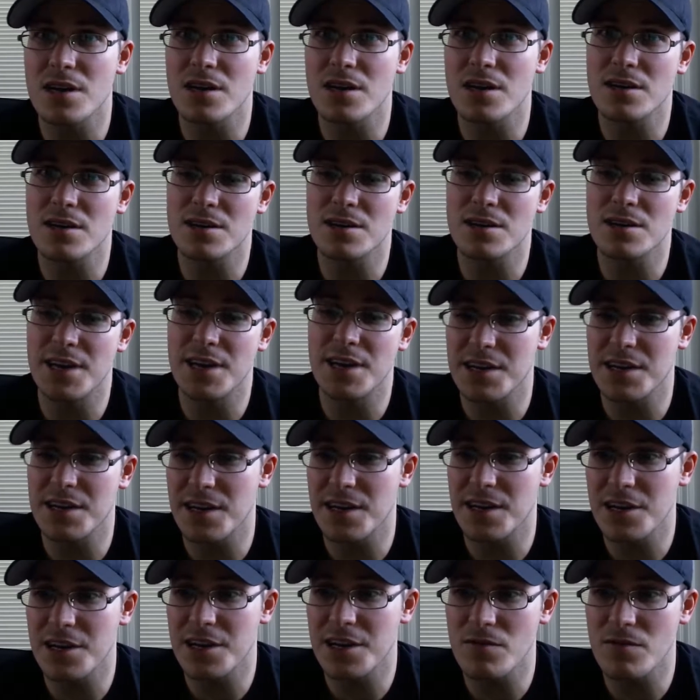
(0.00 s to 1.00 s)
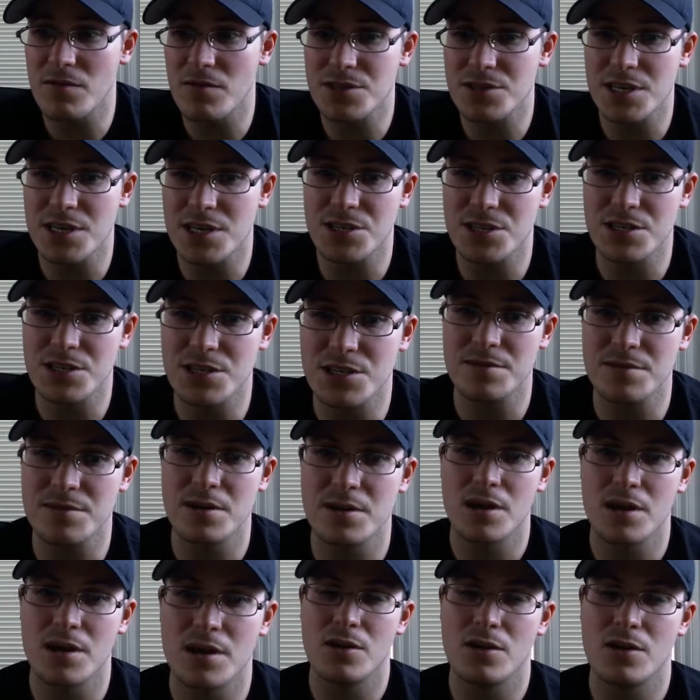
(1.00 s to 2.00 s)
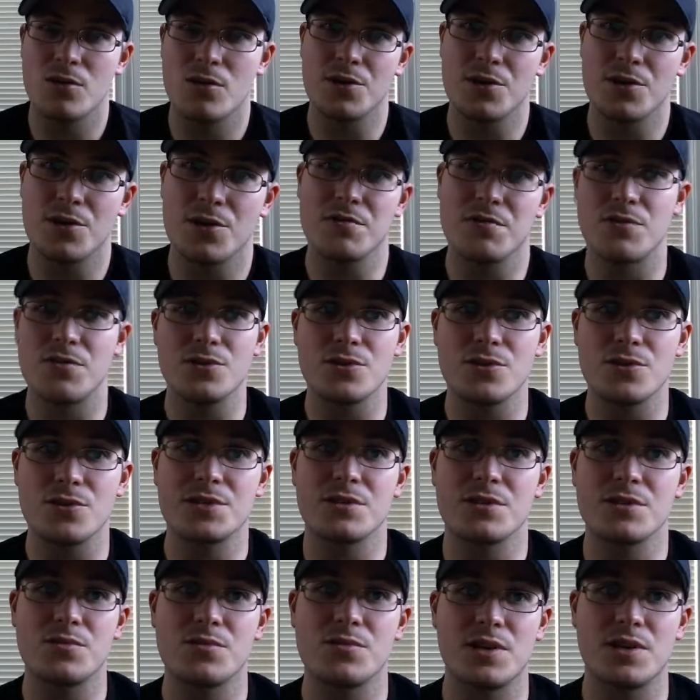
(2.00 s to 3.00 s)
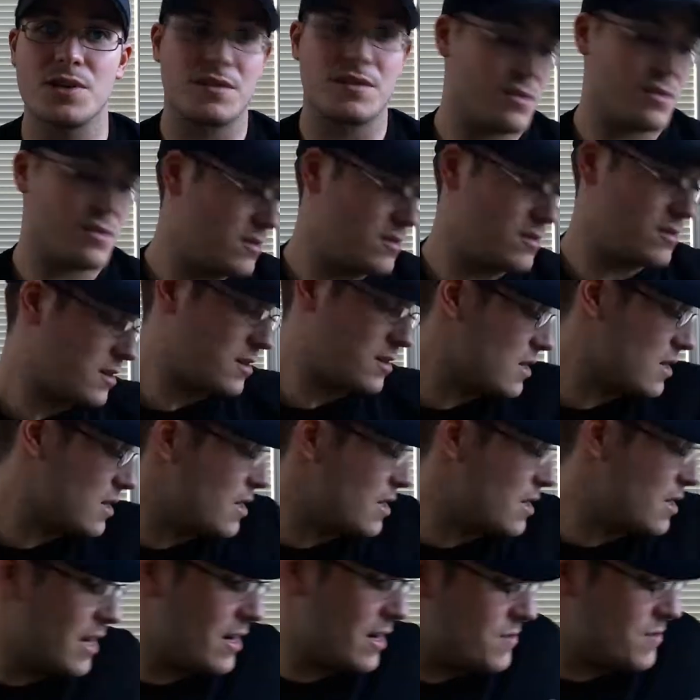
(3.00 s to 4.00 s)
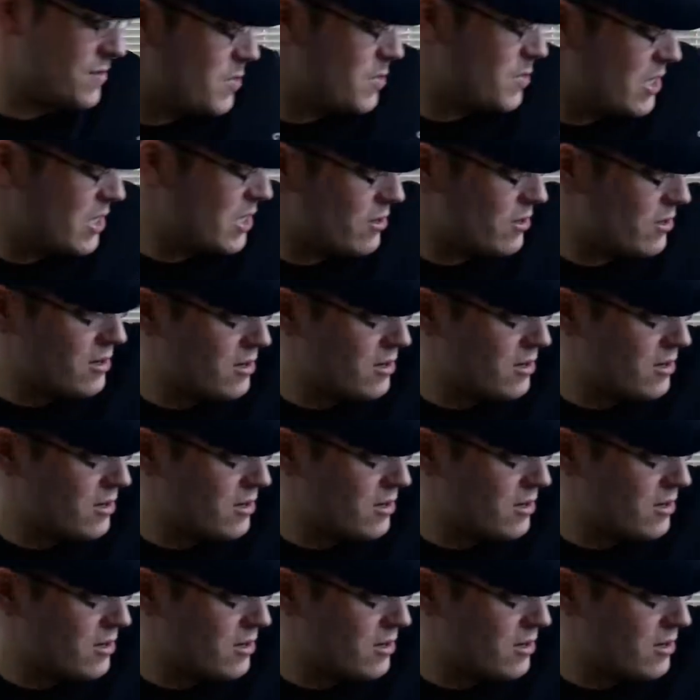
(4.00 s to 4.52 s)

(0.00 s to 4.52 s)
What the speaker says: in day-to-day conversation, or conversing with a native speaker.